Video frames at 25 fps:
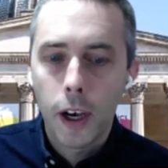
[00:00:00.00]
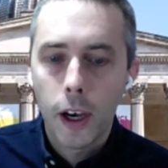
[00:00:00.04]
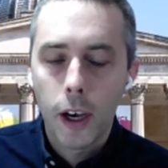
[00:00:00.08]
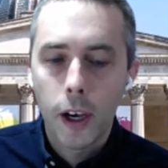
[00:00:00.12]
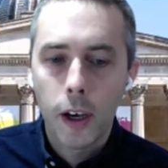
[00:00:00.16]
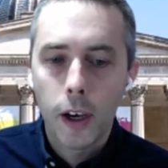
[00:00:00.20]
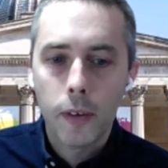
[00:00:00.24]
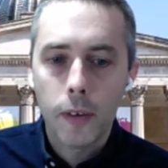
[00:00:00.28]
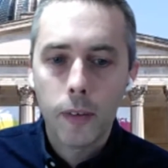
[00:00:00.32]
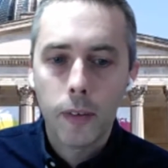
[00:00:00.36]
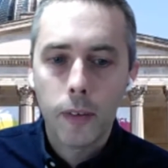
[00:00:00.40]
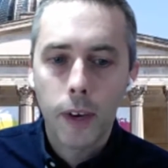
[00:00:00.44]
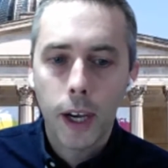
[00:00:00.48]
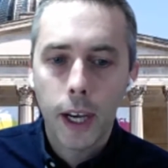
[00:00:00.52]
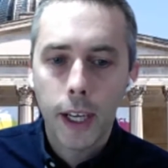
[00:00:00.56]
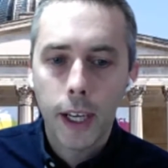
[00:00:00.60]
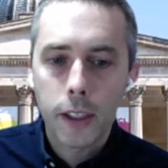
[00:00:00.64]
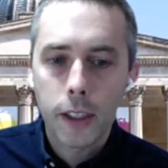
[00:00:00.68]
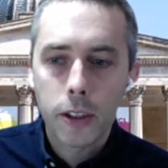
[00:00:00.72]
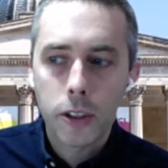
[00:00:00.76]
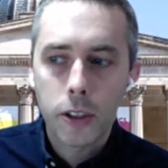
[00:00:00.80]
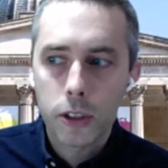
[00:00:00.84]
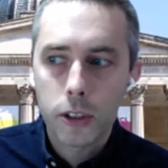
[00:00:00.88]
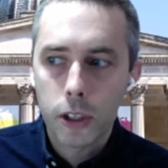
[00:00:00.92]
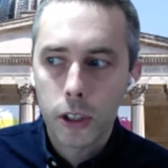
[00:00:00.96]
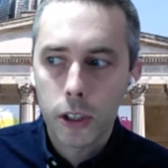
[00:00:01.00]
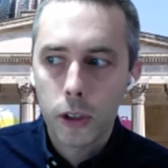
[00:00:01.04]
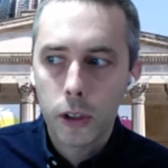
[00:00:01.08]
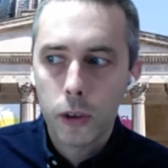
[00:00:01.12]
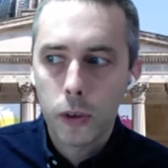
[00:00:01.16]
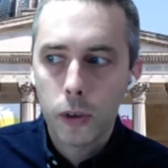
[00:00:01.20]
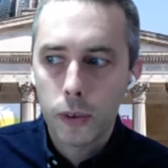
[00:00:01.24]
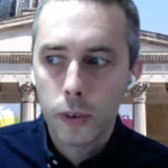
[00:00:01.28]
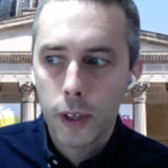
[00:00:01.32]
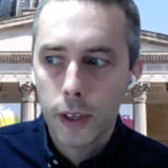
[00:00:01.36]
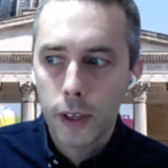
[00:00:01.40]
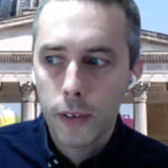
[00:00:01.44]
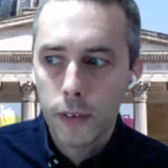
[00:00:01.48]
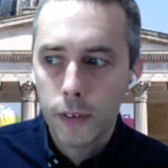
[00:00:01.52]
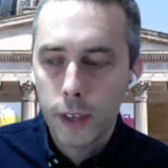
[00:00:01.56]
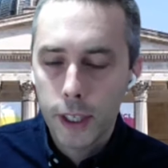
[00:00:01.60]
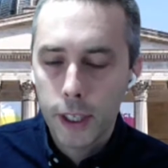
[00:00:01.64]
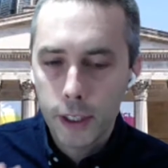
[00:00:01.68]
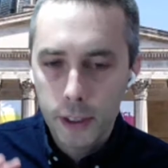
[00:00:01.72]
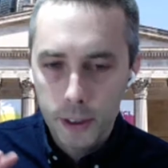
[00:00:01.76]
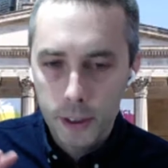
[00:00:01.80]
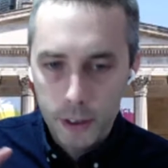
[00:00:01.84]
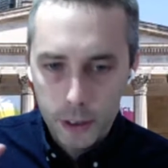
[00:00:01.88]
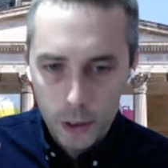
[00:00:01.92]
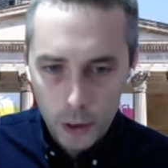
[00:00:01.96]
Um, and so they,
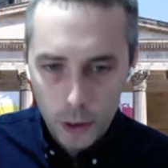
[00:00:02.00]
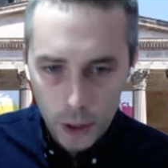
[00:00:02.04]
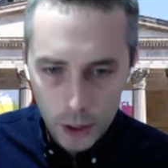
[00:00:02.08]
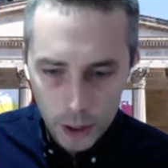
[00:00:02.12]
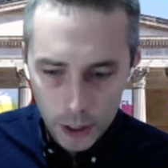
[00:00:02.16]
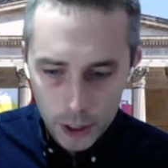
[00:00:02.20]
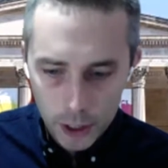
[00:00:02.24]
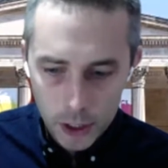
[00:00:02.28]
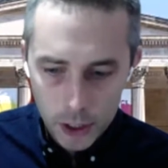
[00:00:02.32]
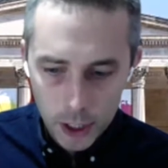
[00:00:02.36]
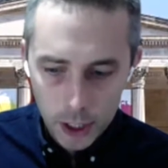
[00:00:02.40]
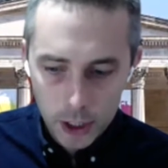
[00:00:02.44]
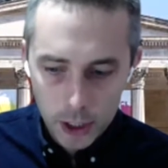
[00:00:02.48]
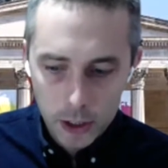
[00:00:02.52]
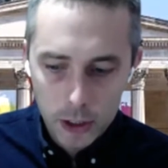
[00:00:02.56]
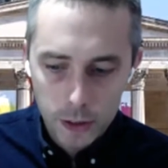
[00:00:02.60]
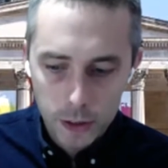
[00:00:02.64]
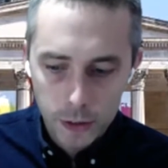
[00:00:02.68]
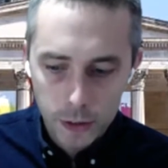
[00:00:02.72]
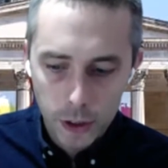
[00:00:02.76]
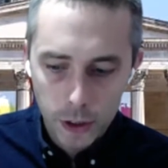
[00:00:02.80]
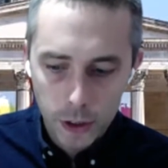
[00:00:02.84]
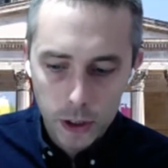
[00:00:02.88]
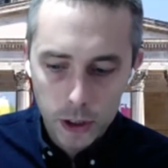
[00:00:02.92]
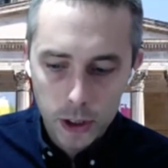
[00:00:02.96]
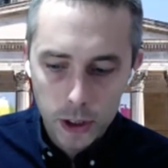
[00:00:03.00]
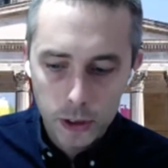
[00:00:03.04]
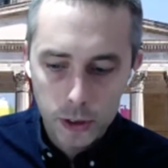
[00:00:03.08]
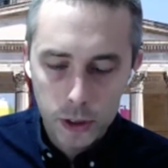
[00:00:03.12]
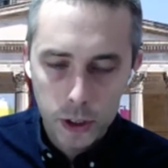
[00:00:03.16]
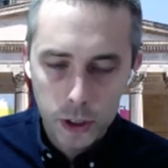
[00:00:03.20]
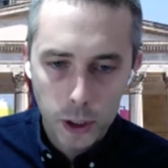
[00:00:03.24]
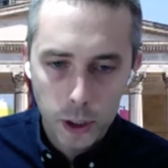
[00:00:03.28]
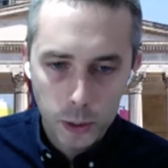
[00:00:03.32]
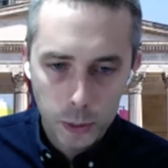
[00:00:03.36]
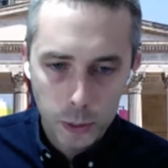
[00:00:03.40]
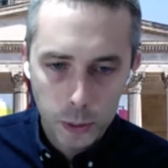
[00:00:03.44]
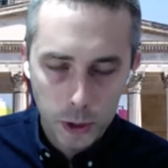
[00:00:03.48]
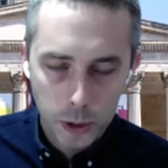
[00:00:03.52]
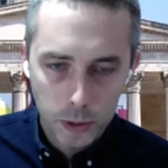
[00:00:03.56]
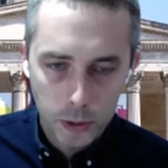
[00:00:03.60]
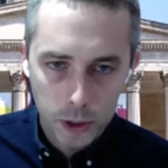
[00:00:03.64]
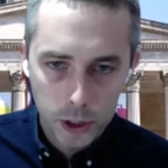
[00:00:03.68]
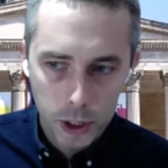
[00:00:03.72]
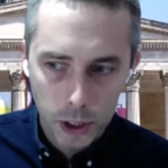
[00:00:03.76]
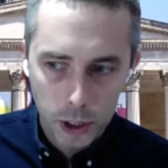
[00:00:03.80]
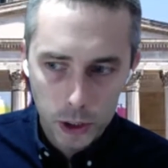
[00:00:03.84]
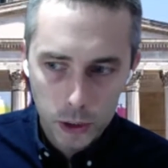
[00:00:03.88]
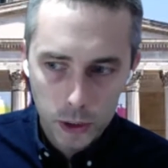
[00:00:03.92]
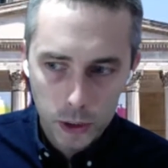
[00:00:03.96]
they not only changed the focus of the research, but the
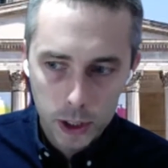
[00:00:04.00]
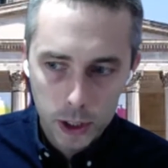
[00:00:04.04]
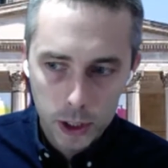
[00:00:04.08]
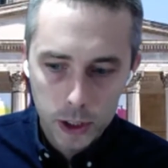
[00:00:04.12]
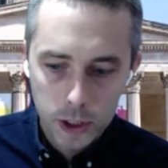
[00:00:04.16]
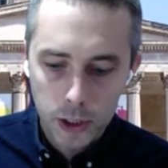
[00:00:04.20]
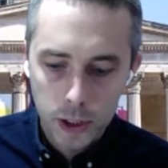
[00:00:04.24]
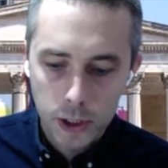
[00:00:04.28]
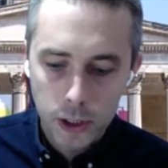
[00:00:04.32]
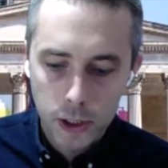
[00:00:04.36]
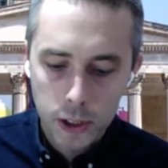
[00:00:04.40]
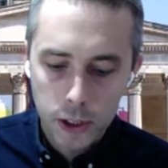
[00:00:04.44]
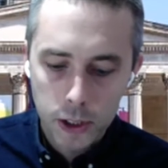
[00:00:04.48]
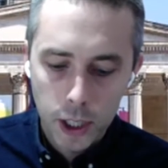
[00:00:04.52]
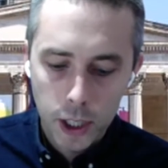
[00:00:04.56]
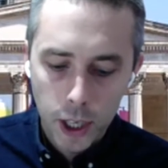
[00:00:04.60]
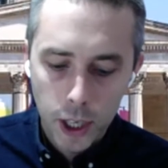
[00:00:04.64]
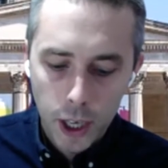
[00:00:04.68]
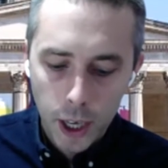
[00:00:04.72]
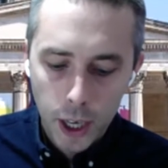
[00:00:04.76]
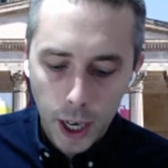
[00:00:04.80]
research questions.